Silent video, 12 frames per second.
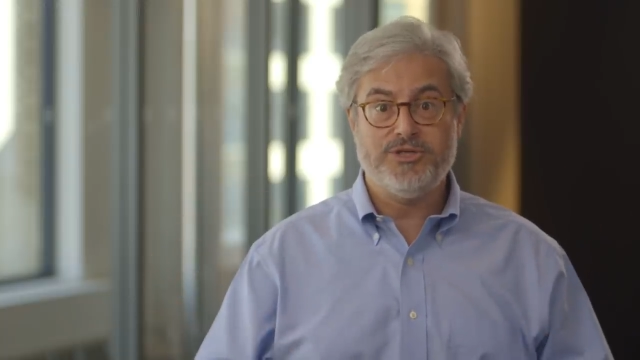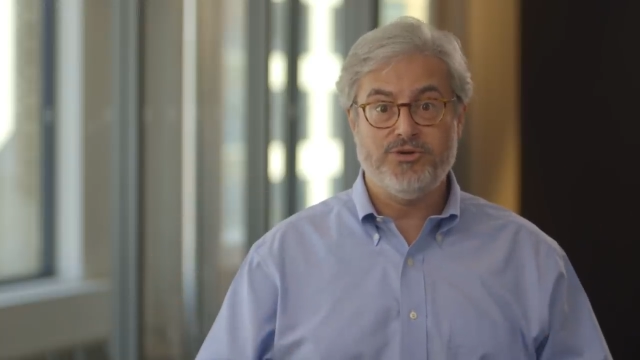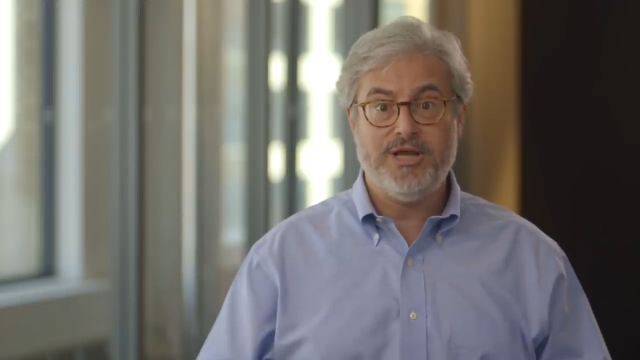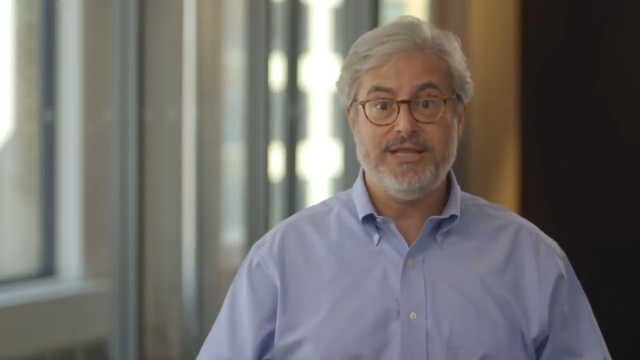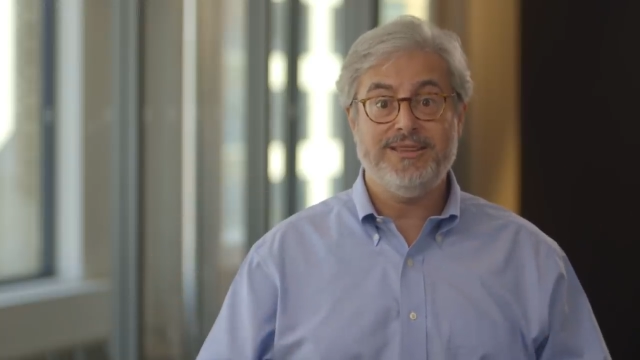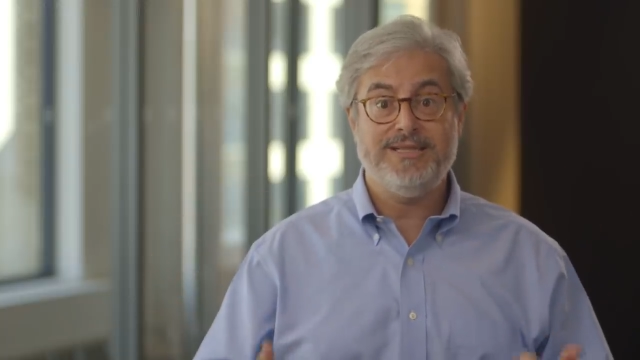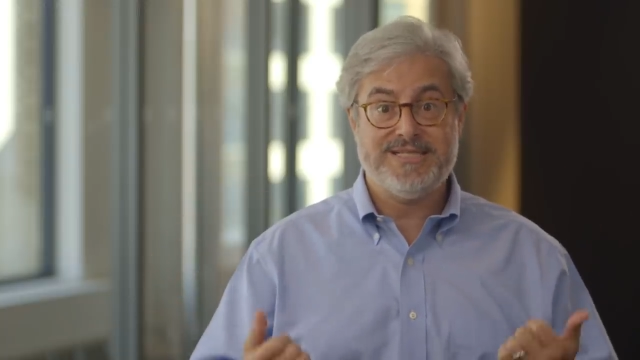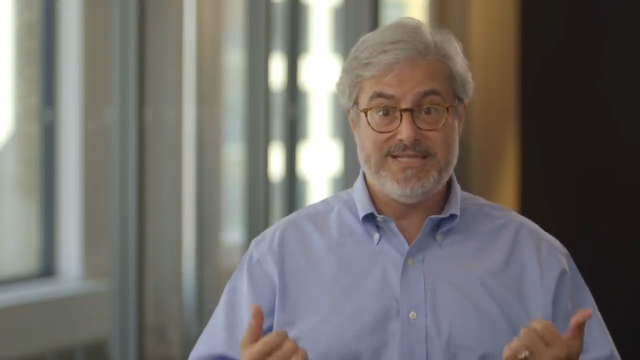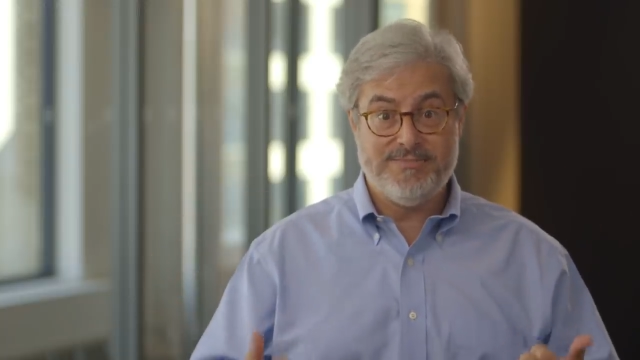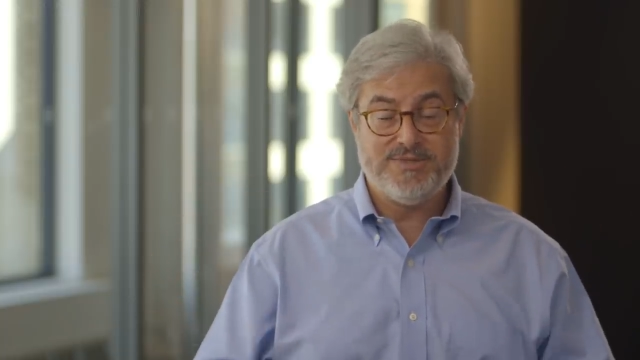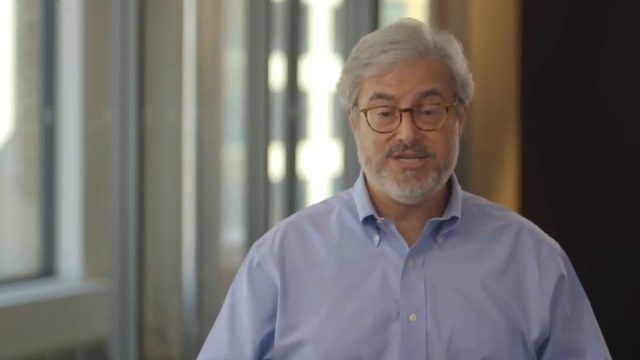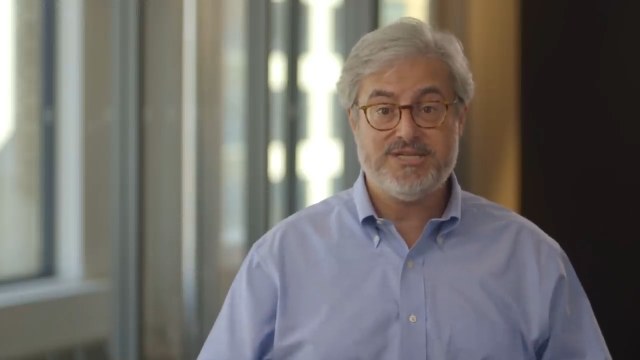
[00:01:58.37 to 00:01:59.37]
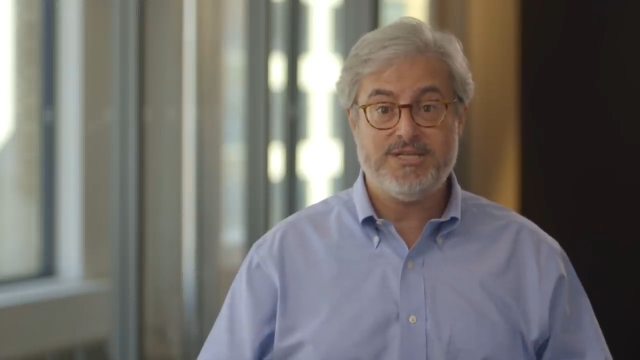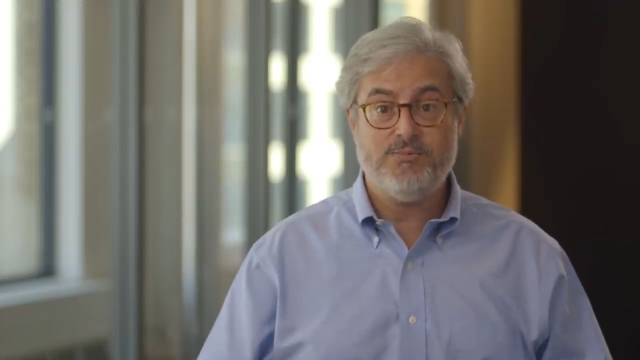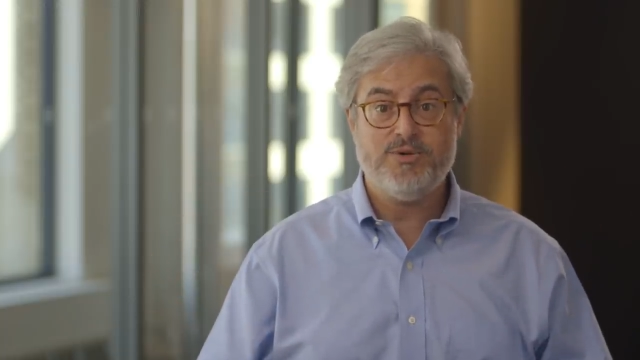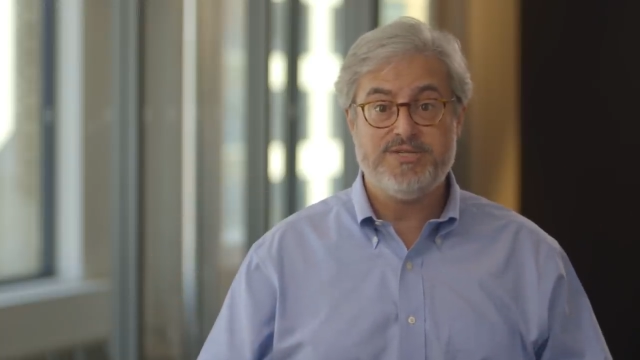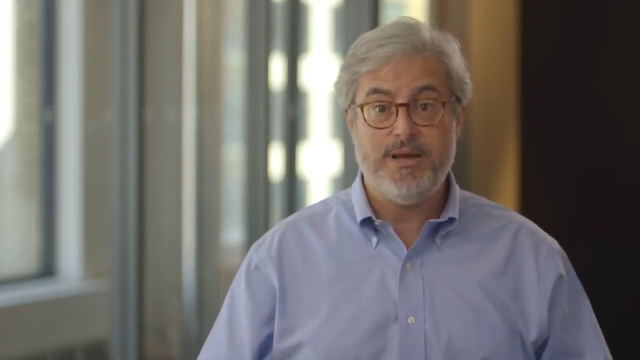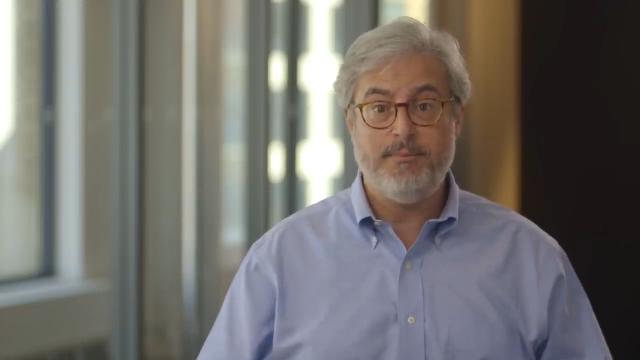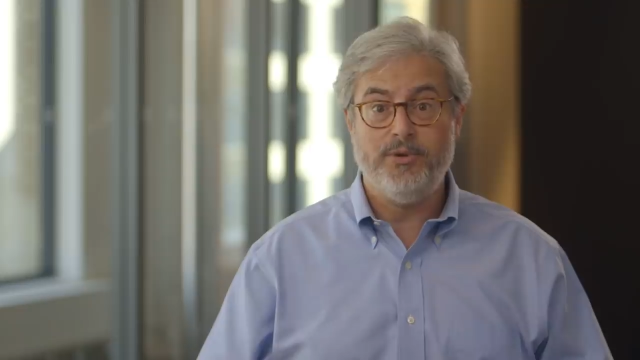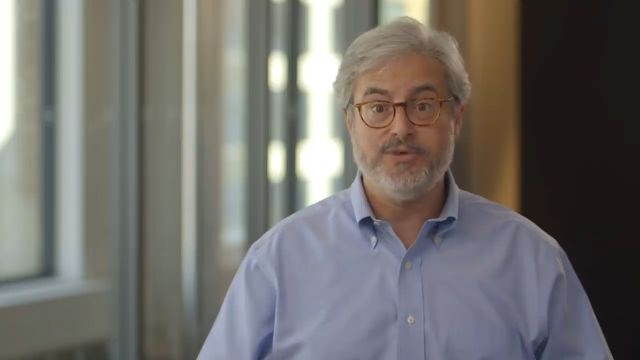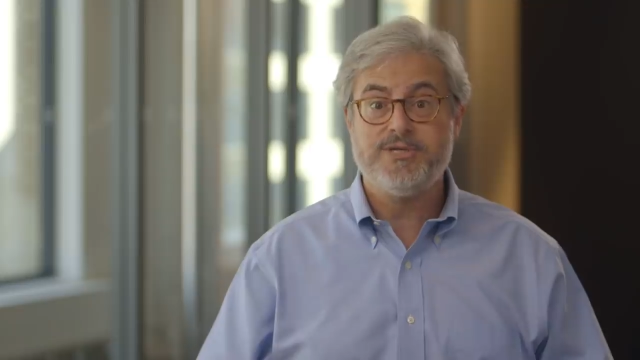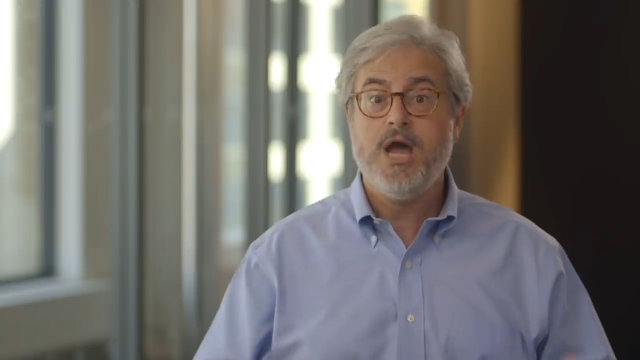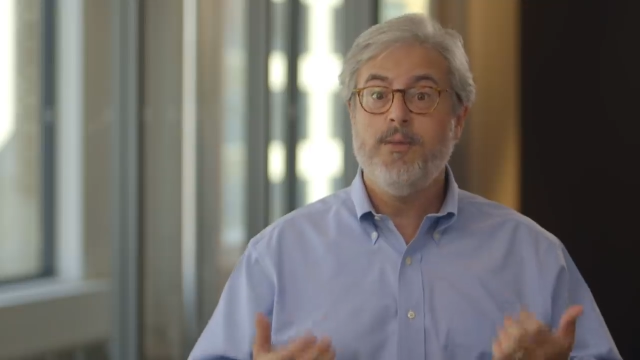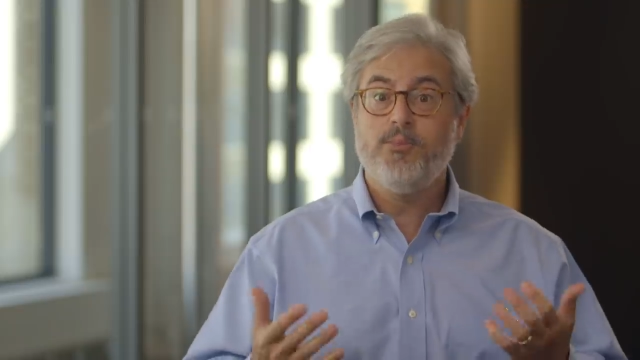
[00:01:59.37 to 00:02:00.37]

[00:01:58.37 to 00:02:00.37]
internet the SIM system resembles,